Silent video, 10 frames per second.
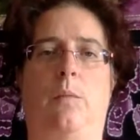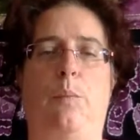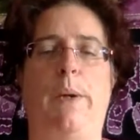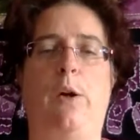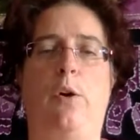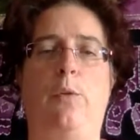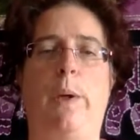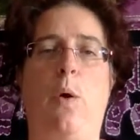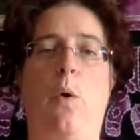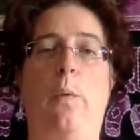Because we
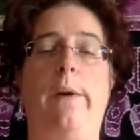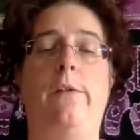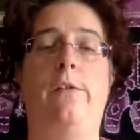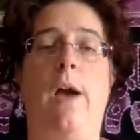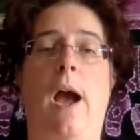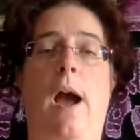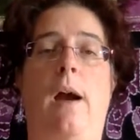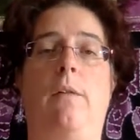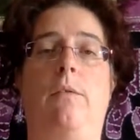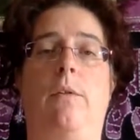always
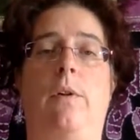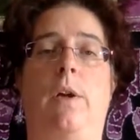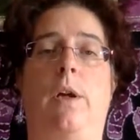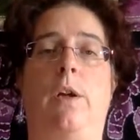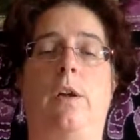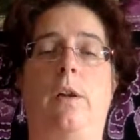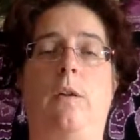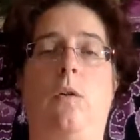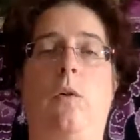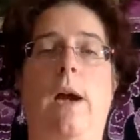have to
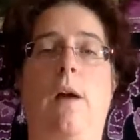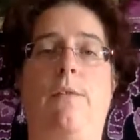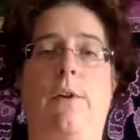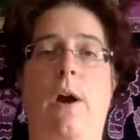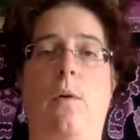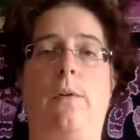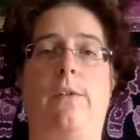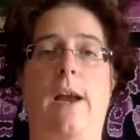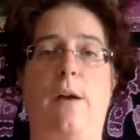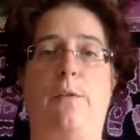look after
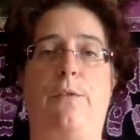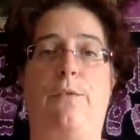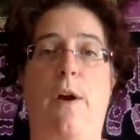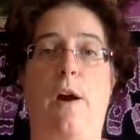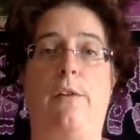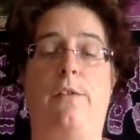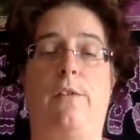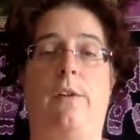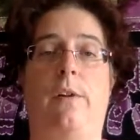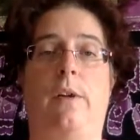ourselves
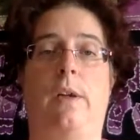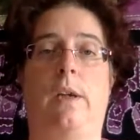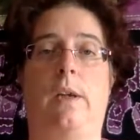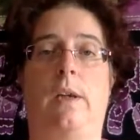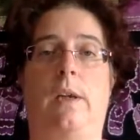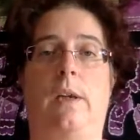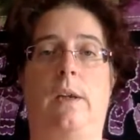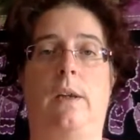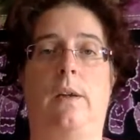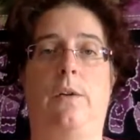first
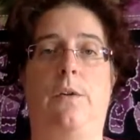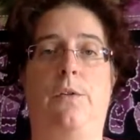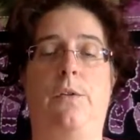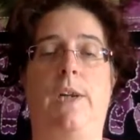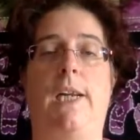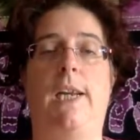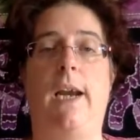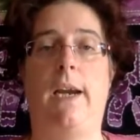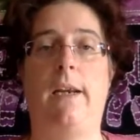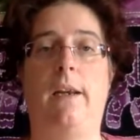so that
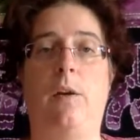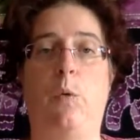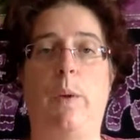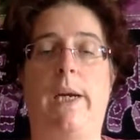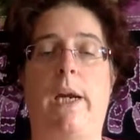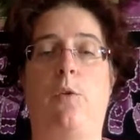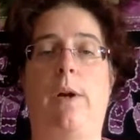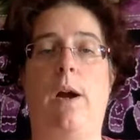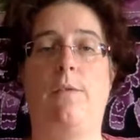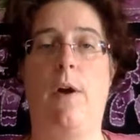then we can look
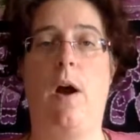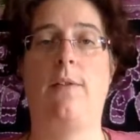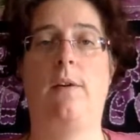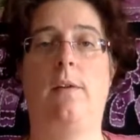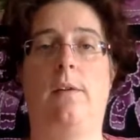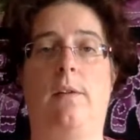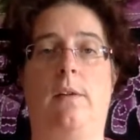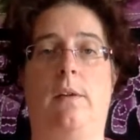after others.